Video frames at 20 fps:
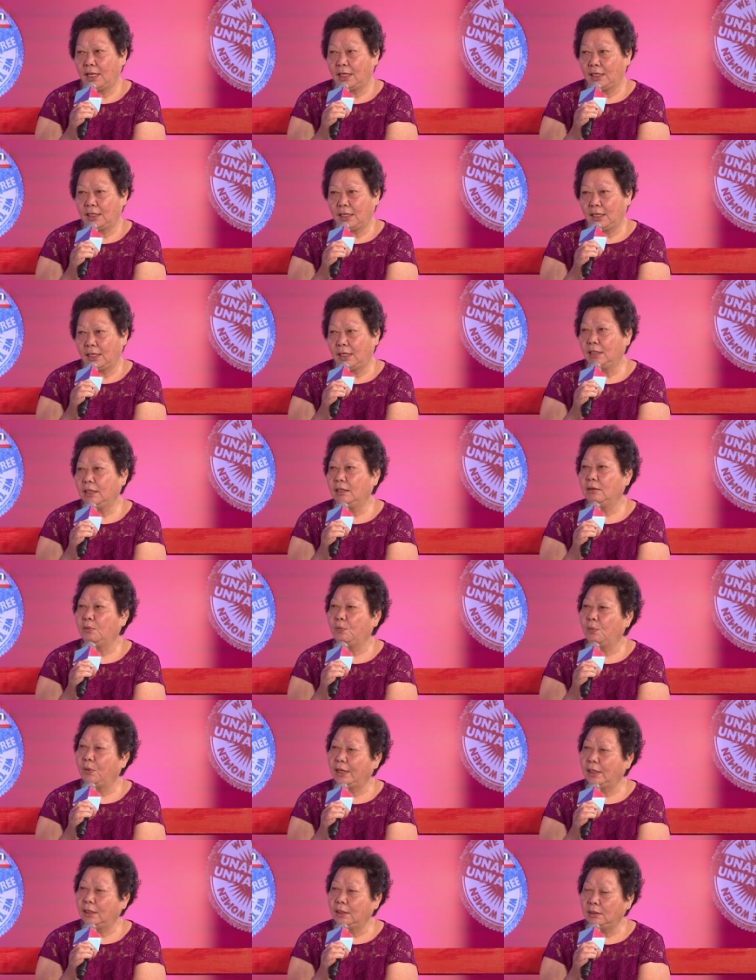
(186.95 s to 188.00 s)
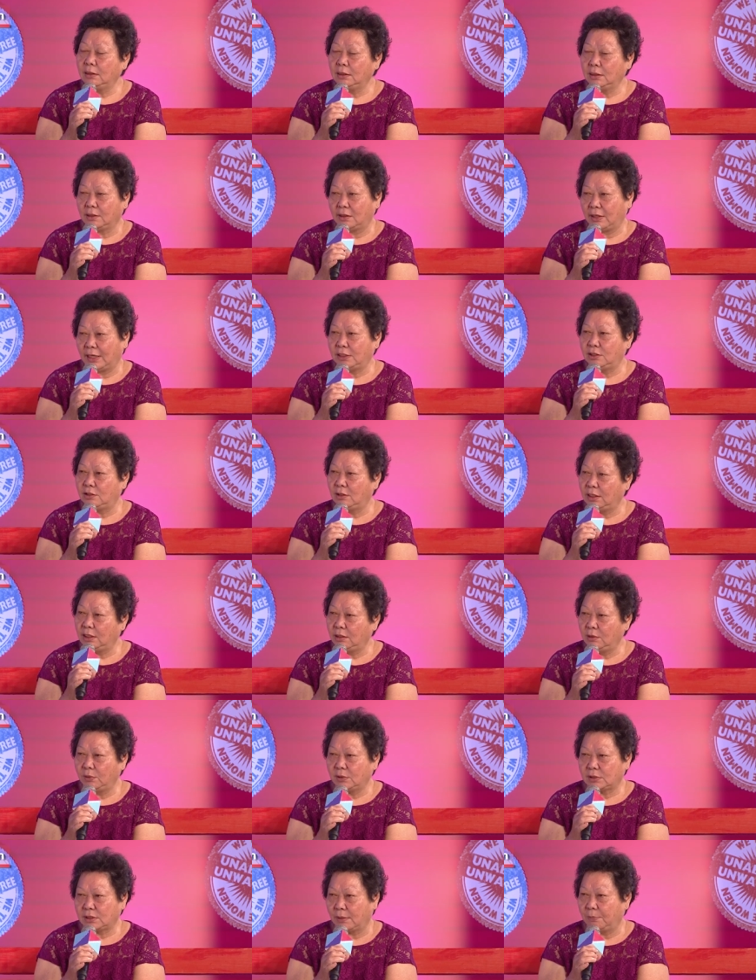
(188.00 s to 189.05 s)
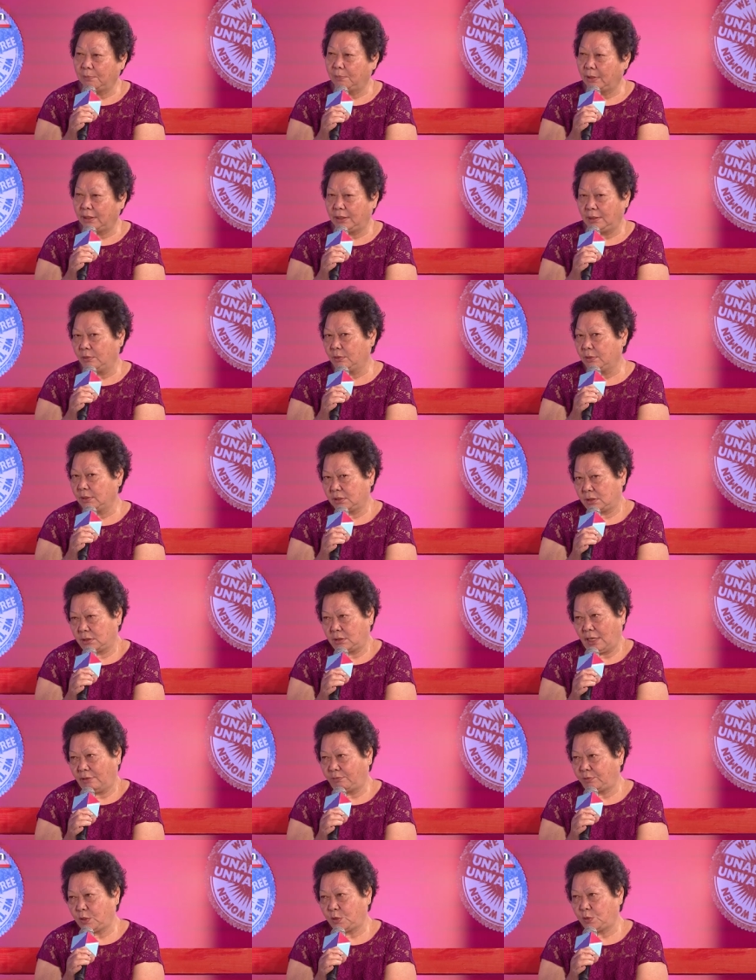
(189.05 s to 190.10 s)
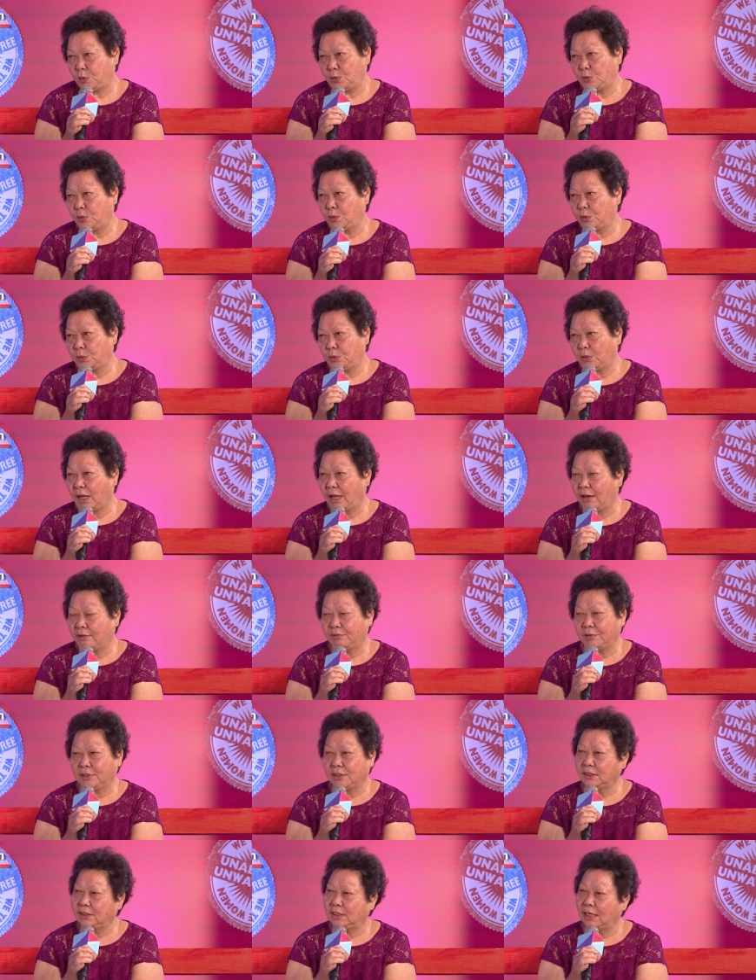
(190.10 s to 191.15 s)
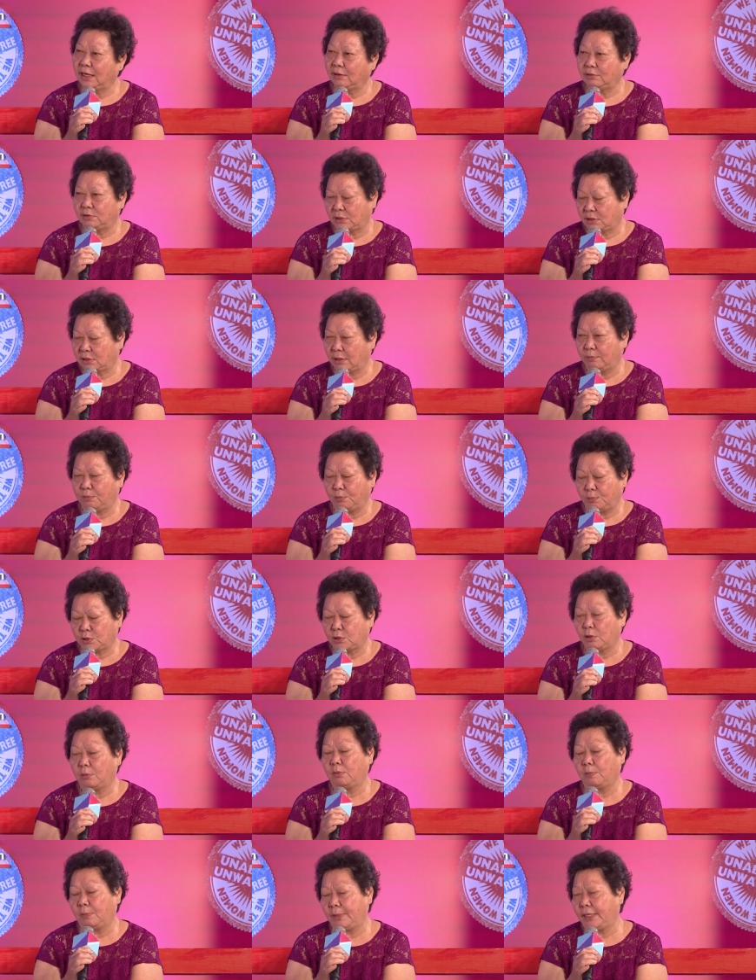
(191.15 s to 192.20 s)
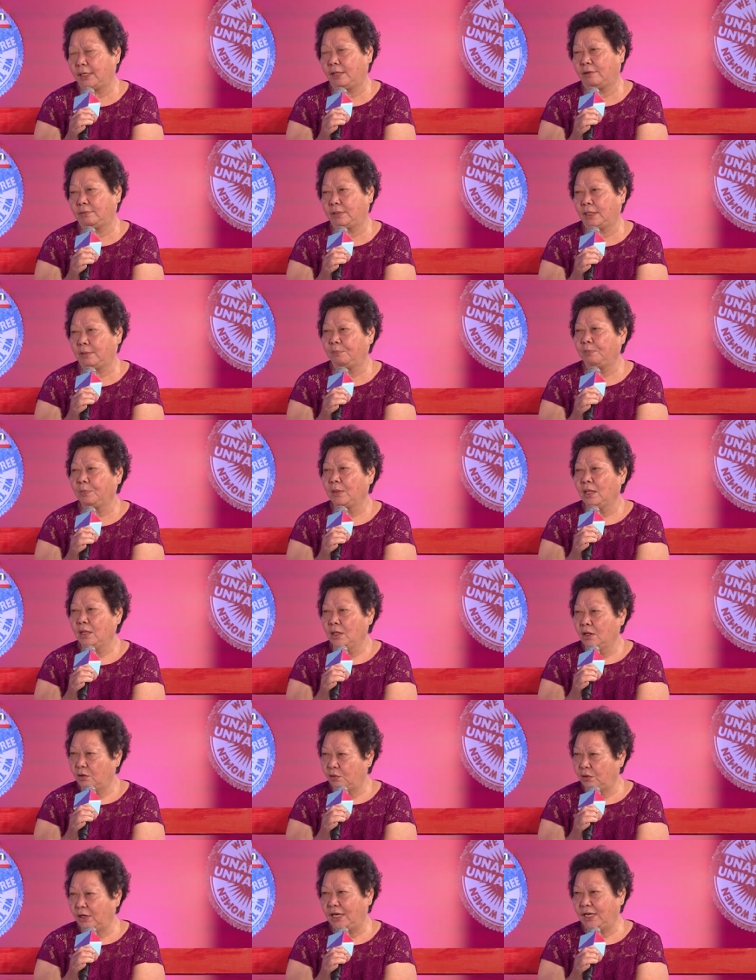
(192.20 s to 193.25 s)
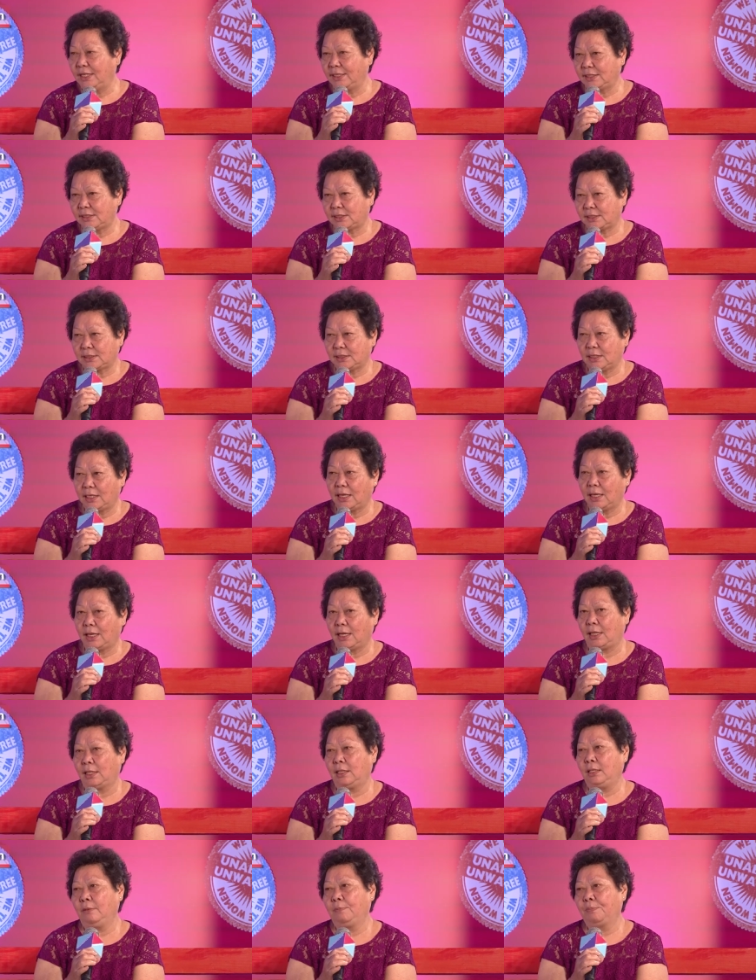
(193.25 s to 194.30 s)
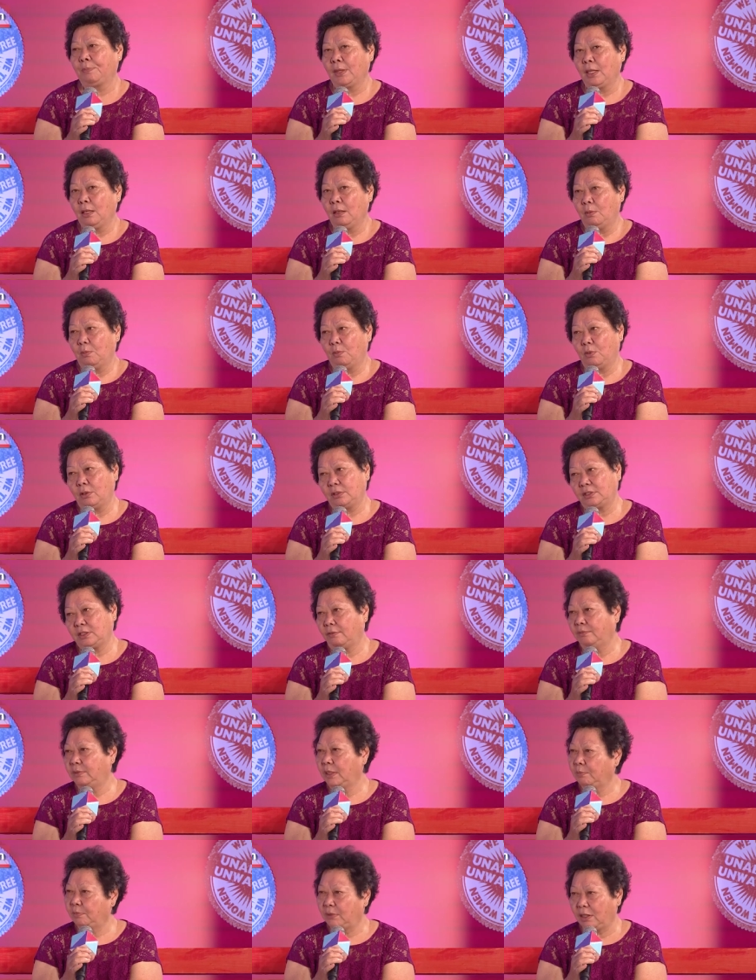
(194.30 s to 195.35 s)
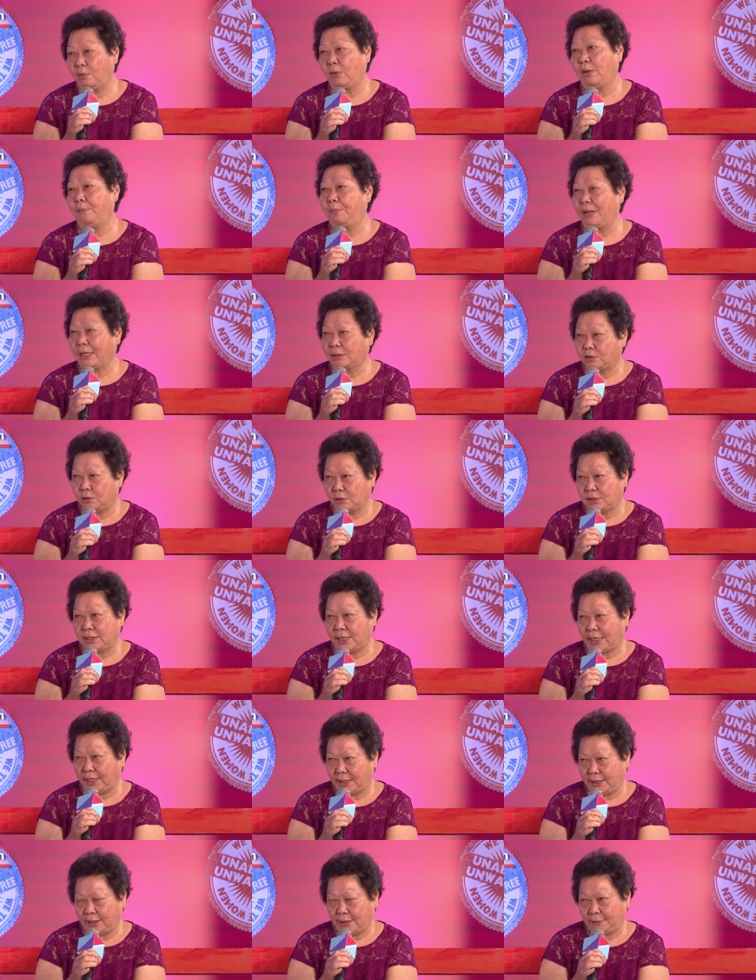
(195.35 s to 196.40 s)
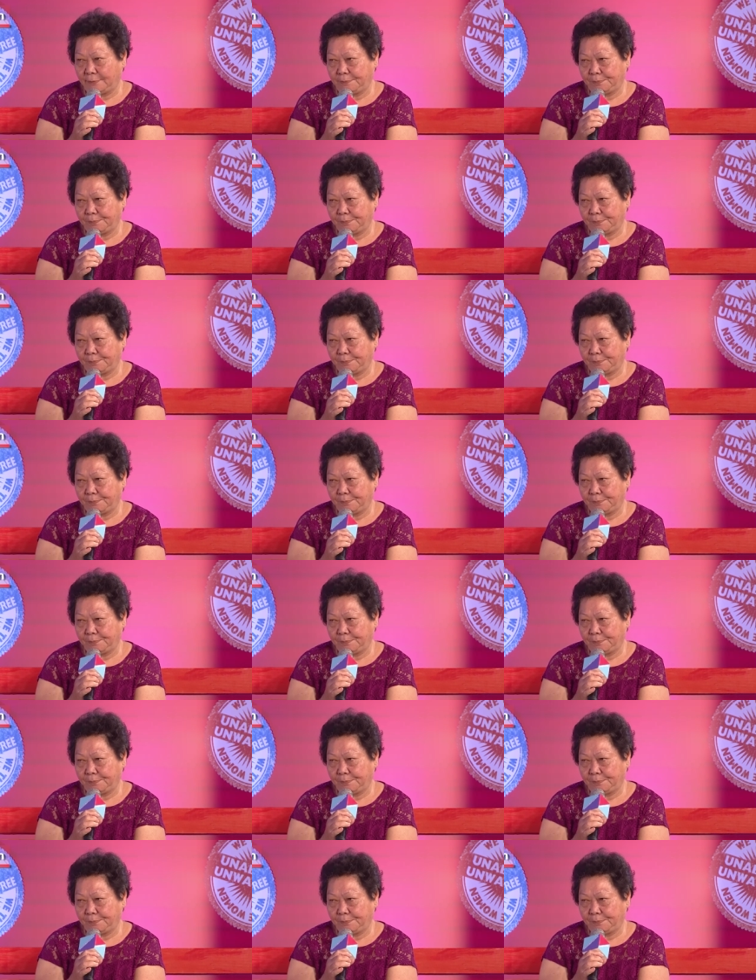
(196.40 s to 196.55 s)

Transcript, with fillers: Then when gradually somebody was, after two, two and a half years, they have some, so many of them released, and most of them, they went back to China.